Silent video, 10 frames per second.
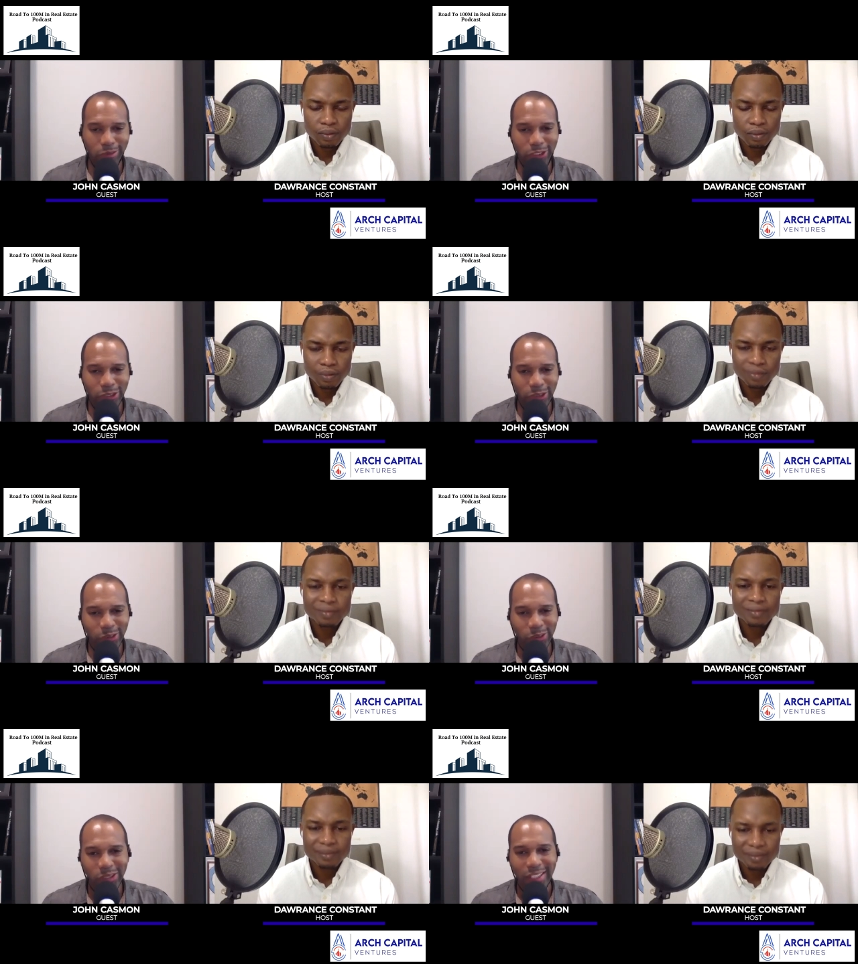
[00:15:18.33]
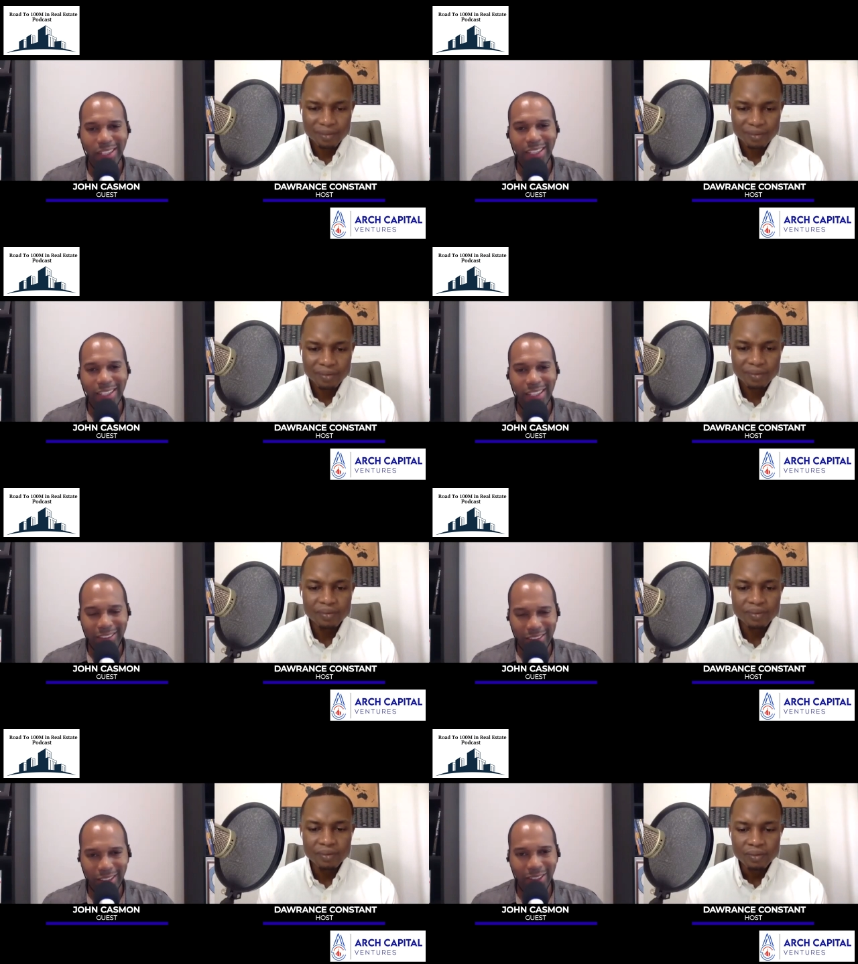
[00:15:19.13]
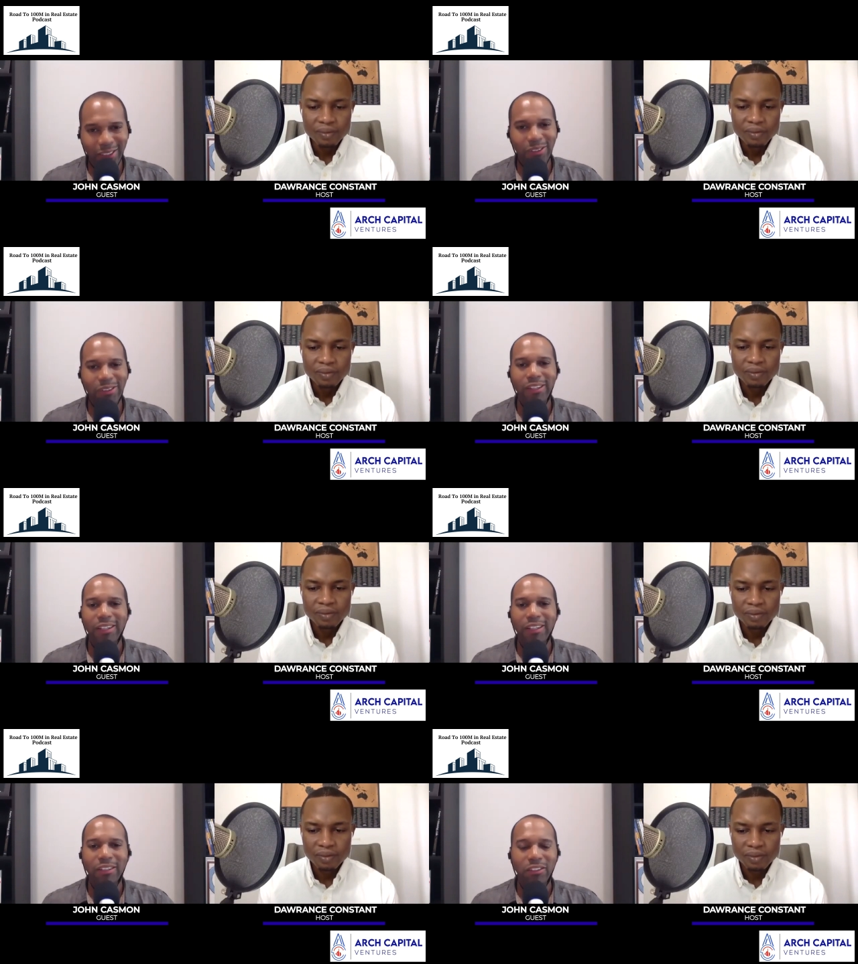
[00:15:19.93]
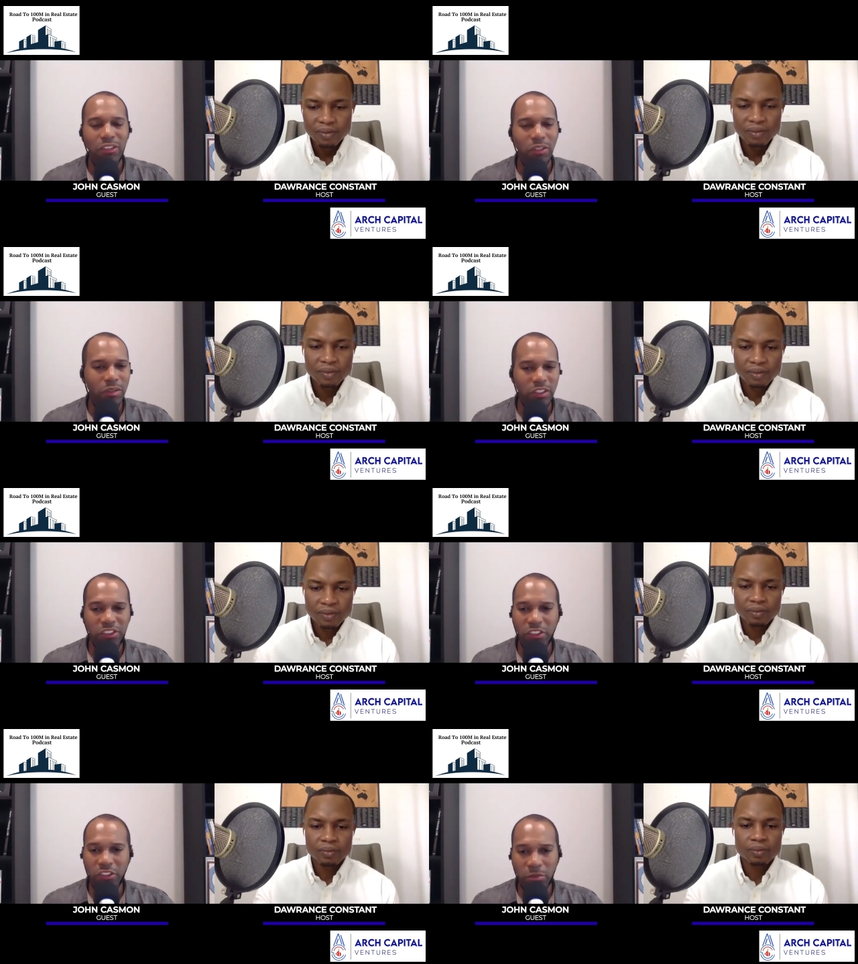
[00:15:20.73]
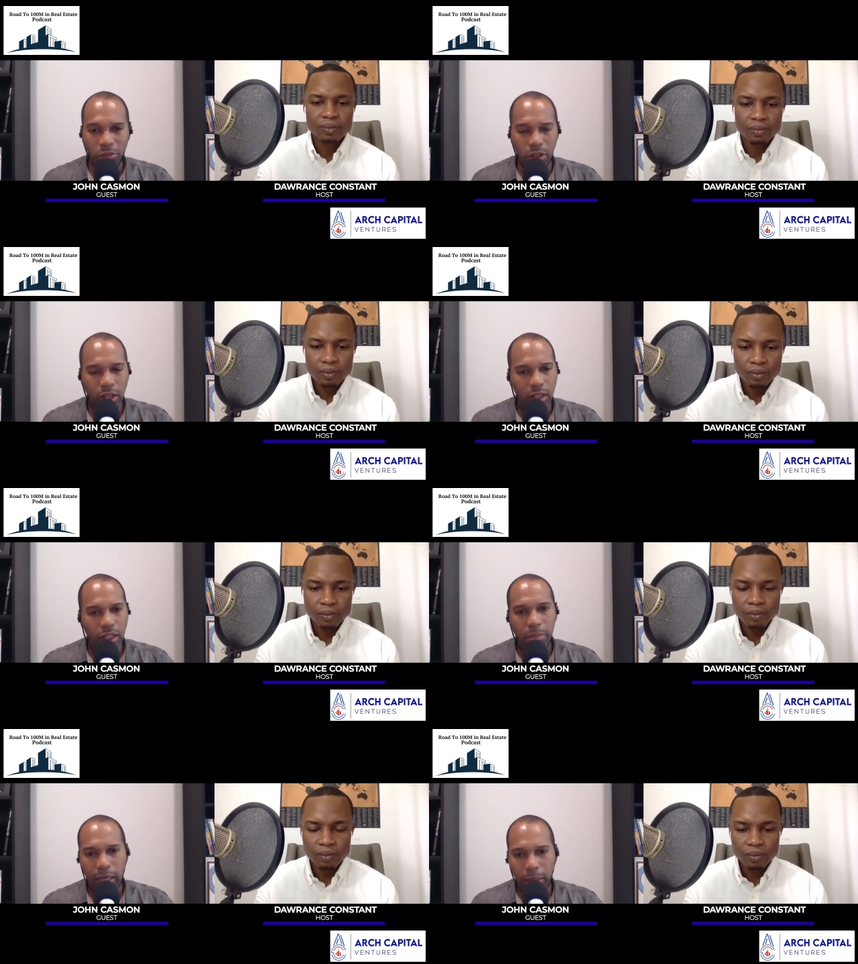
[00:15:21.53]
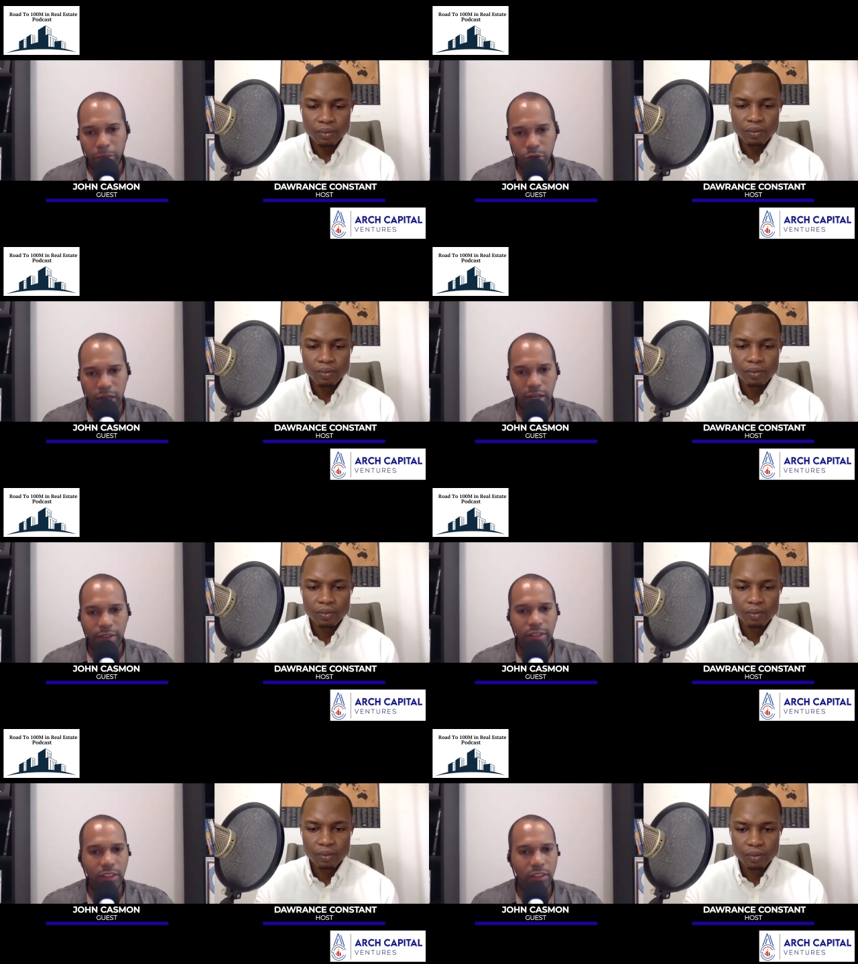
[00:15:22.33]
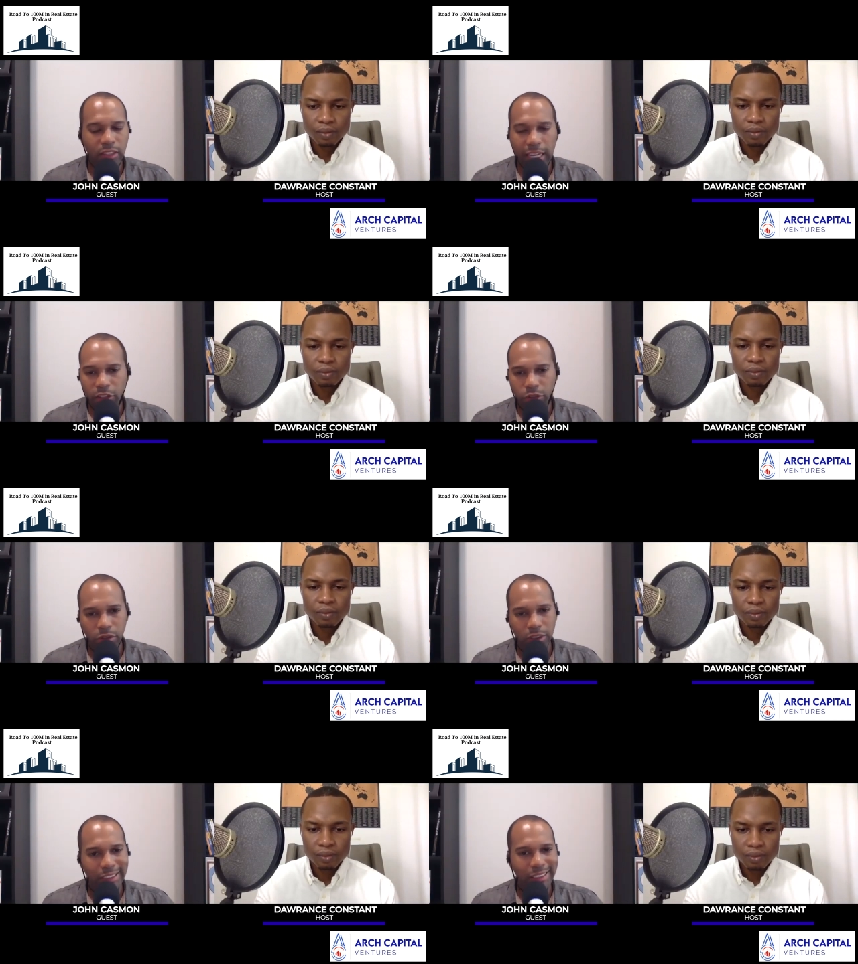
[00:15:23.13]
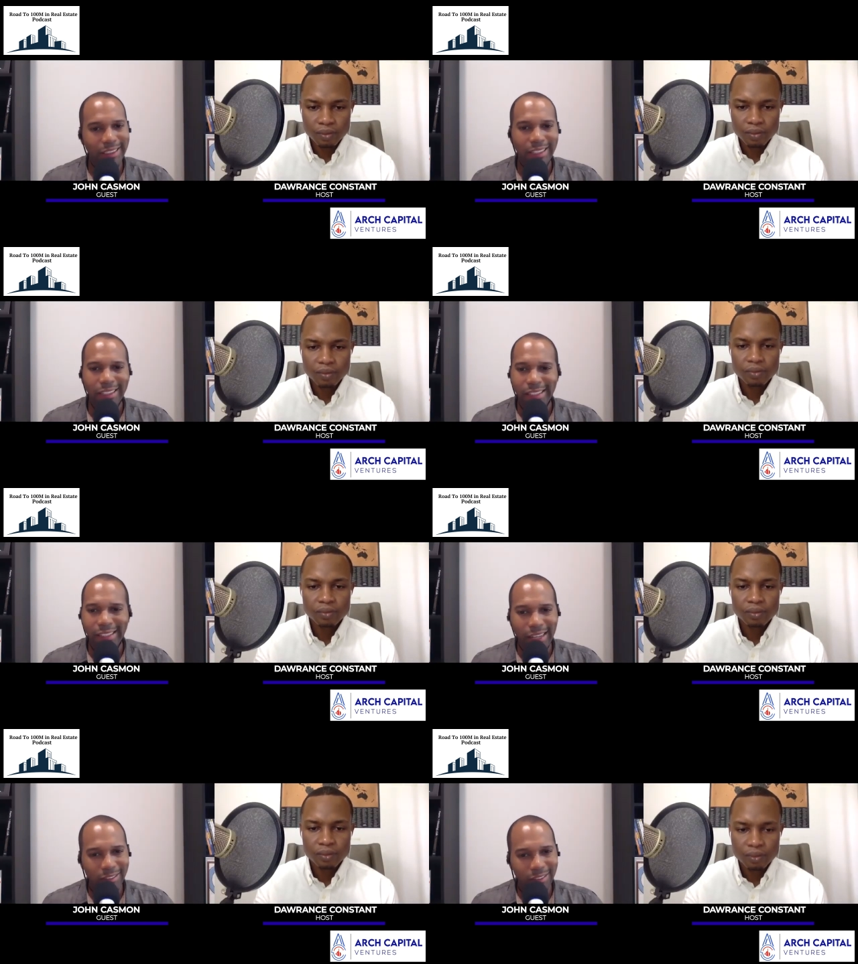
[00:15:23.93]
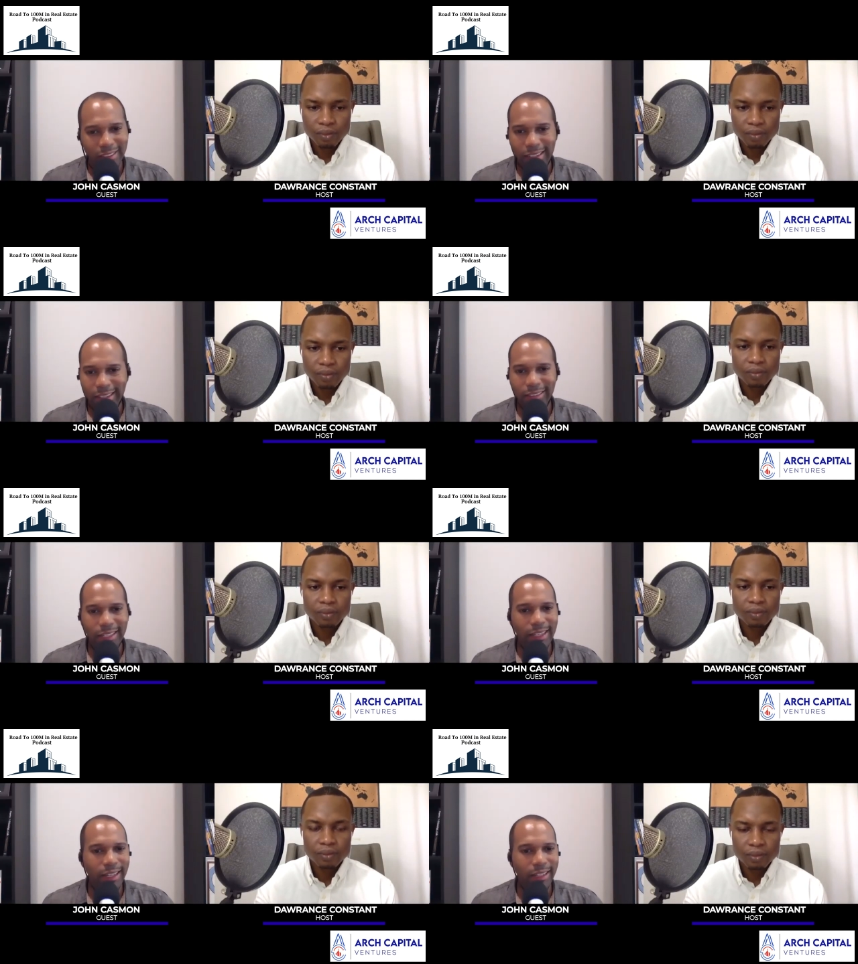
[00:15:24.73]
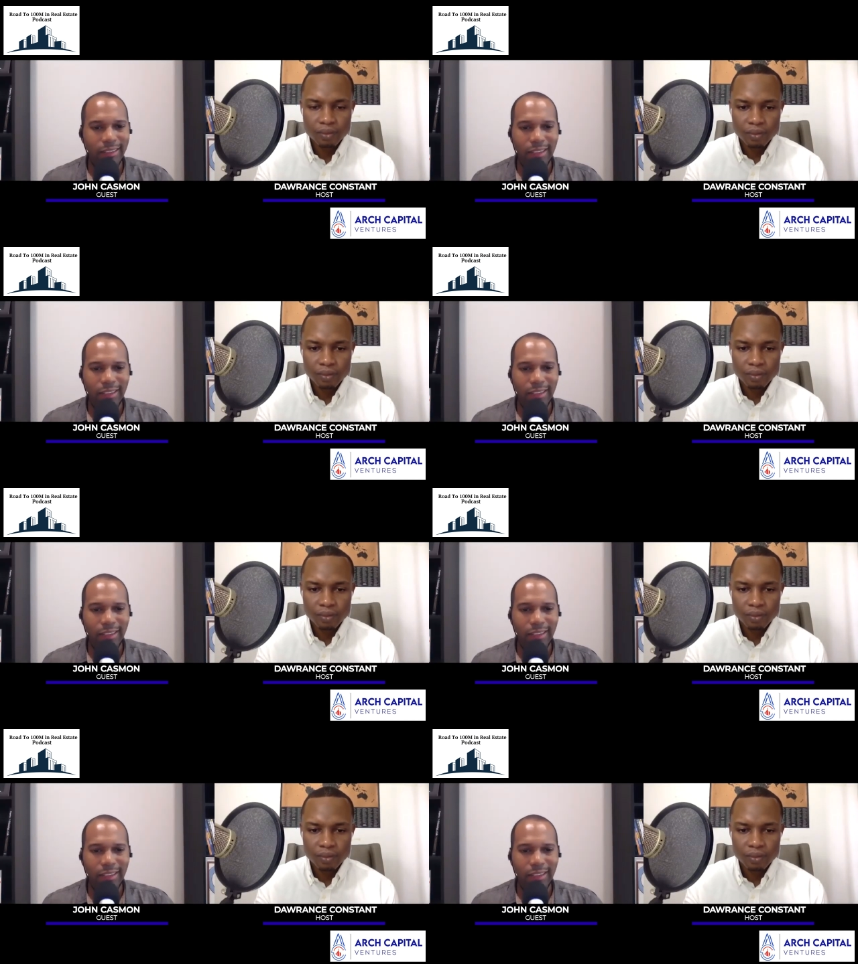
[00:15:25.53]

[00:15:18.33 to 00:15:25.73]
Speaker 1: to Excel to their systems online like Pipedrive, Contactually, Constant Contact.